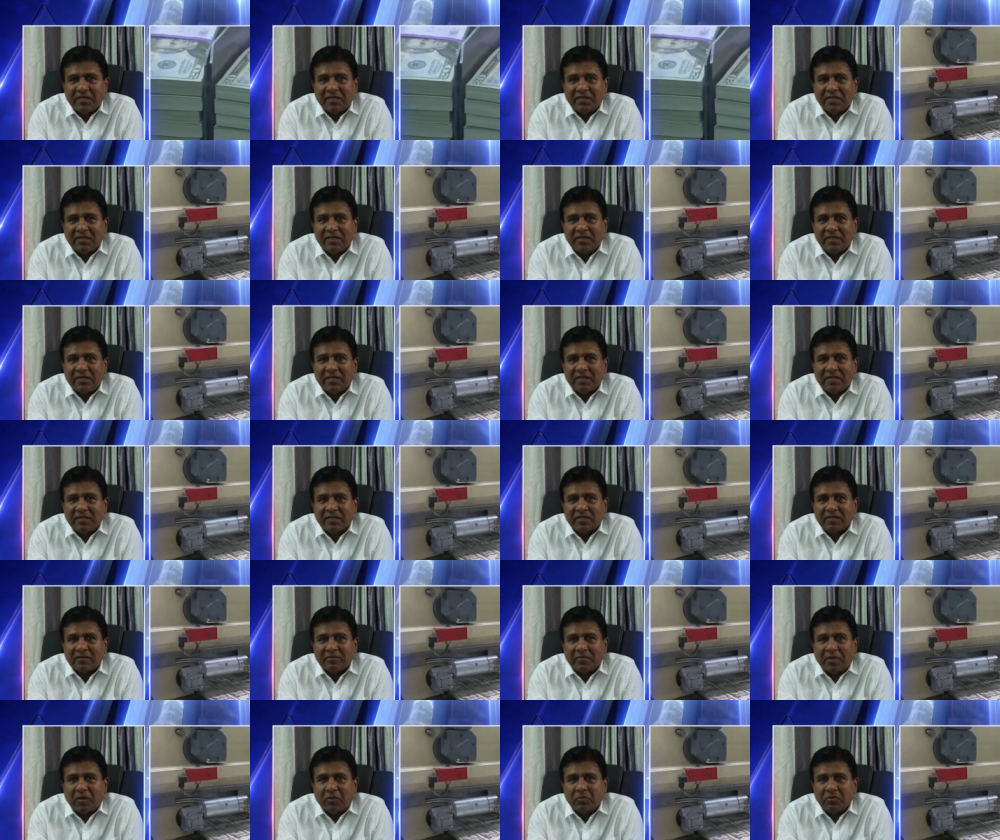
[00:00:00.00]

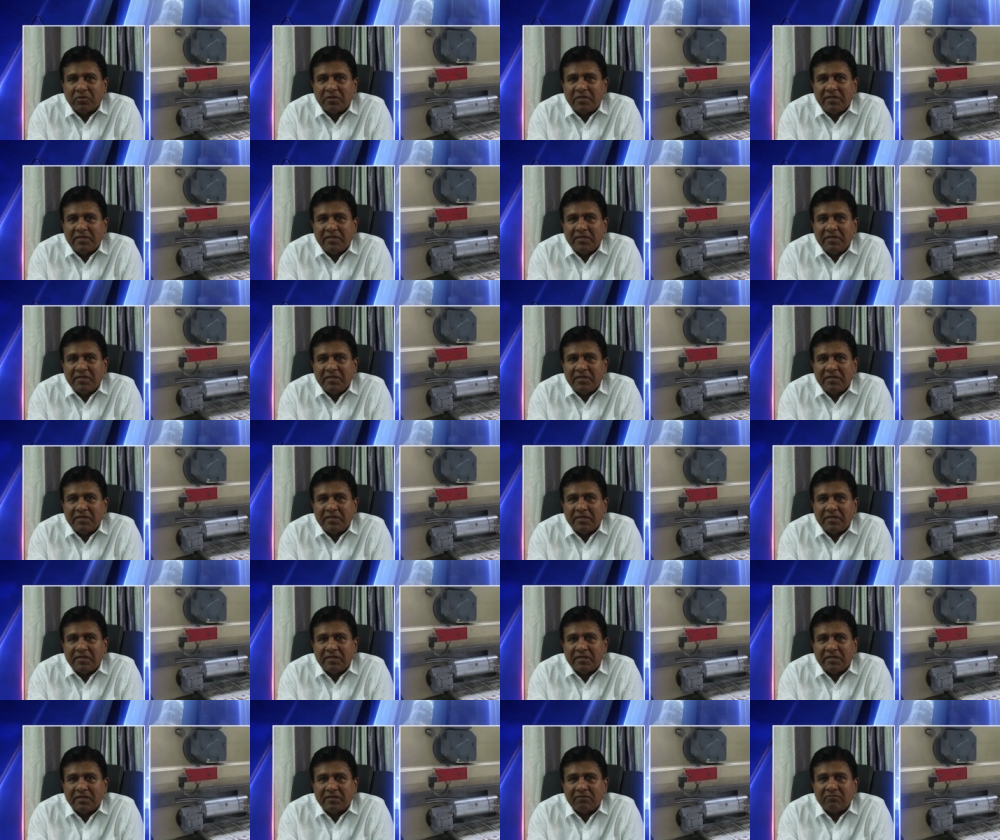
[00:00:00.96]
about
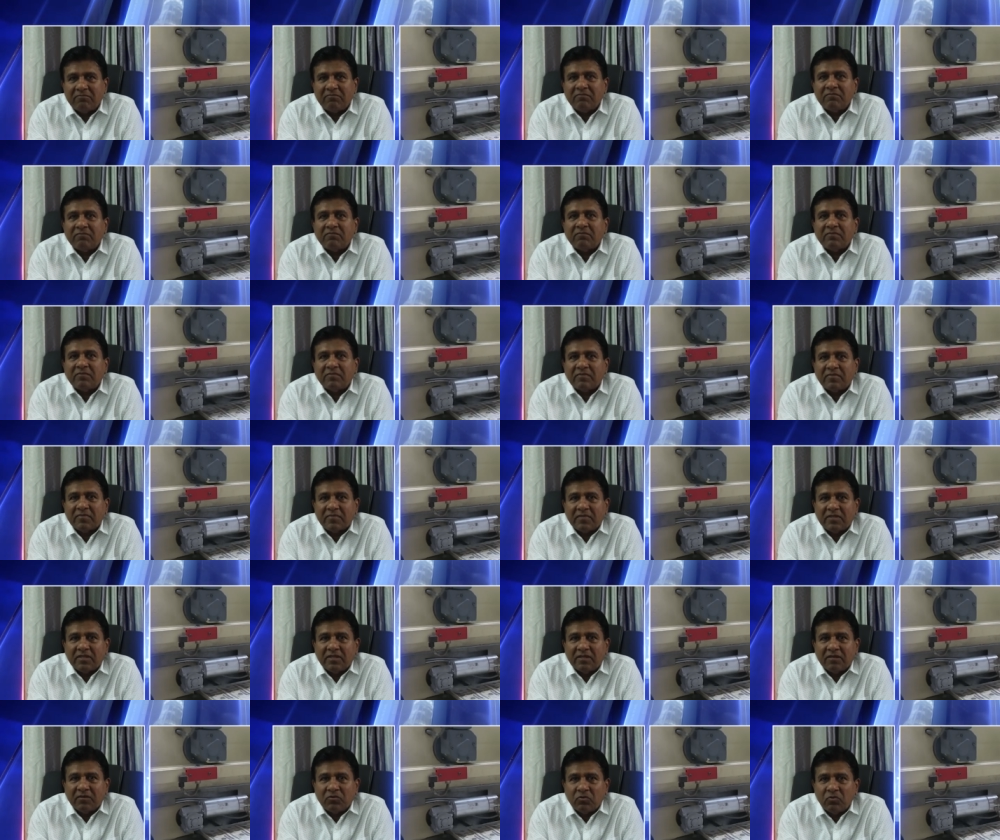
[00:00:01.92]
the,
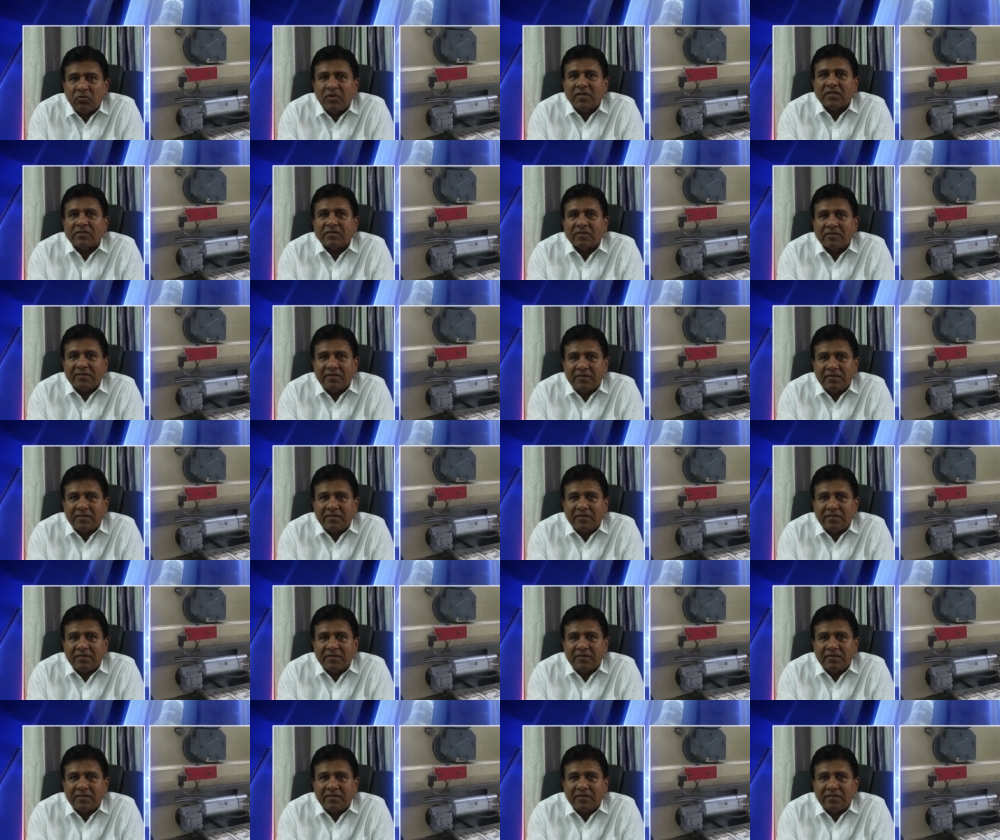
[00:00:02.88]
the rulers